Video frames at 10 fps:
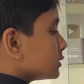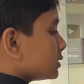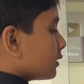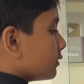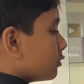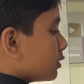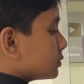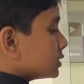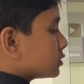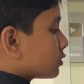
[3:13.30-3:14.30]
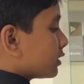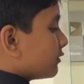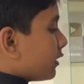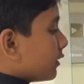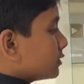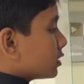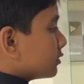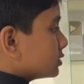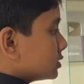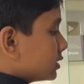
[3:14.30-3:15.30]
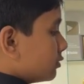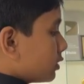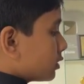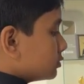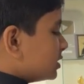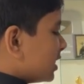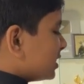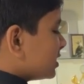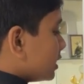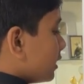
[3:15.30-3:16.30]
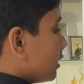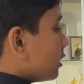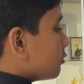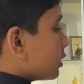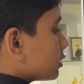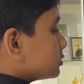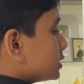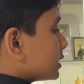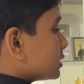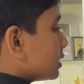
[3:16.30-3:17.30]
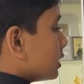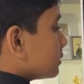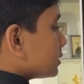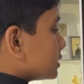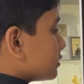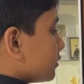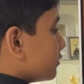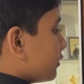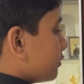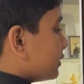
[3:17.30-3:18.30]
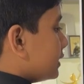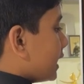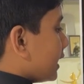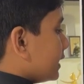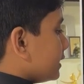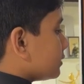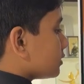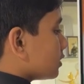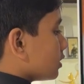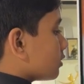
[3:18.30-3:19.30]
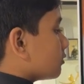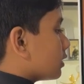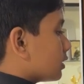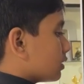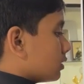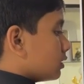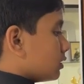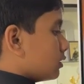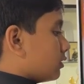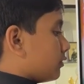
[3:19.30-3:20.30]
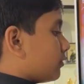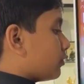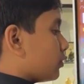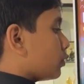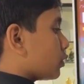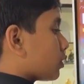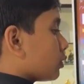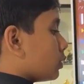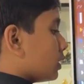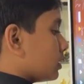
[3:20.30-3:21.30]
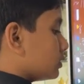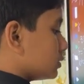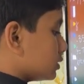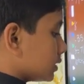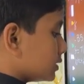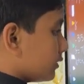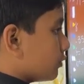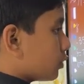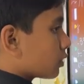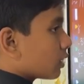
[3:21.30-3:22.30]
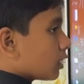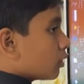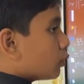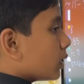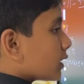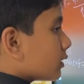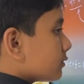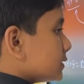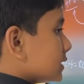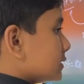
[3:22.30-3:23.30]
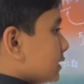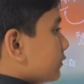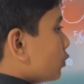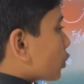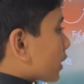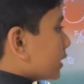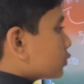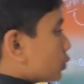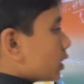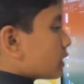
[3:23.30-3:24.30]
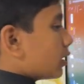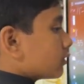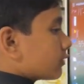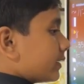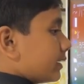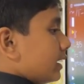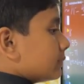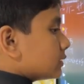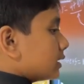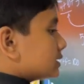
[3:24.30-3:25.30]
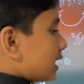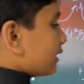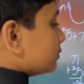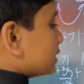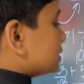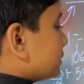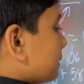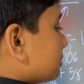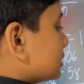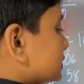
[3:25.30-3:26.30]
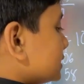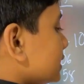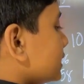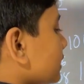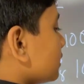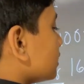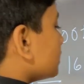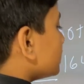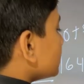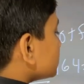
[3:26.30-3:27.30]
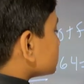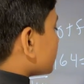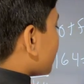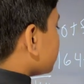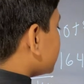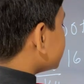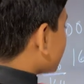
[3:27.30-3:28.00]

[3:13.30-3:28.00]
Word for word: 71 plus 35 is obviously 106. 106 plus 58, well, uh, 4, 164. 164 is 100 plus f plus b plus d. So that means